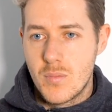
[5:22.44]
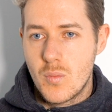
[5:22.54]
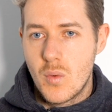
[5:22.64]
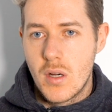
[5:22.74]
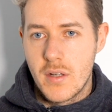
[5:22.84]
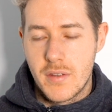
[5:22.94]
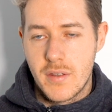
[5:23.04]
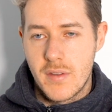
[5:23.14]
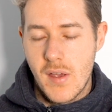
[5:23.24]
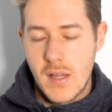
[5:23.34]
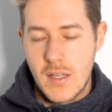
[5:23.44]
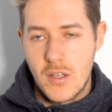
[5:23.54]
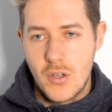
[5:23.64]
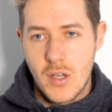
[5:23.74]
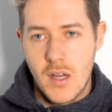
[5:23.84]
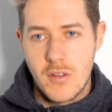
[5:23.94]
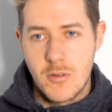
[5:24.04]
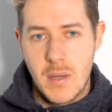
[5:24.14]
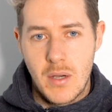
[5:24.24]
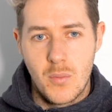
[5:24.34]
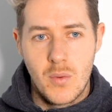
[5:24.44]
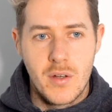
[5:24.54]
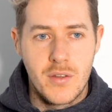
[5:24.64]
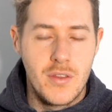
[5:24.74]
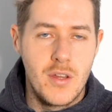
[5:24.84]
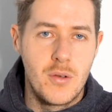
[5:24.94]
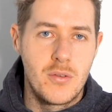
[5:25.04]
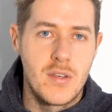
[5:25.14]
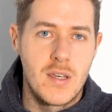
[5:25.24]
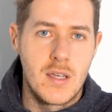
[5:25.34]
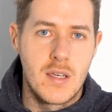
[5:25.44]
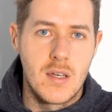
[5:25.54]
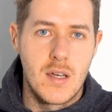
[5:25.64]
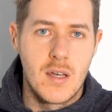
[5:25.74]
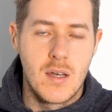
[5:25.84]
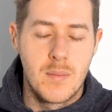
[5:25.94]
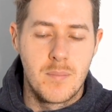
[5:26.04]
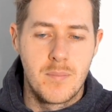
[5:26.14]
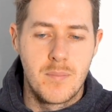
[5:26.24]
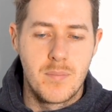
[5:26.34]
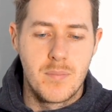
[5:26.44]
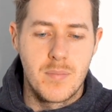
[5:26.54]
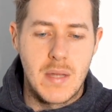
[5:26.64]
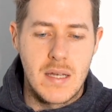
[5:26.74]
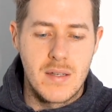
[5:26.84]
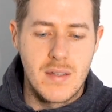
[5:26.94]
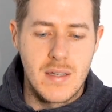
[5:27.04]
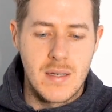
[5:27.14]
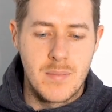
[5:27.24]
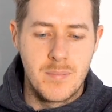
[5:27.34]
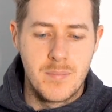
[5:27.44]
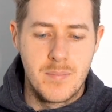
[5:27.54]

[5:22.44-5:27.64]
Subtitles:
worth telling you guys about, worth noting, and yeah.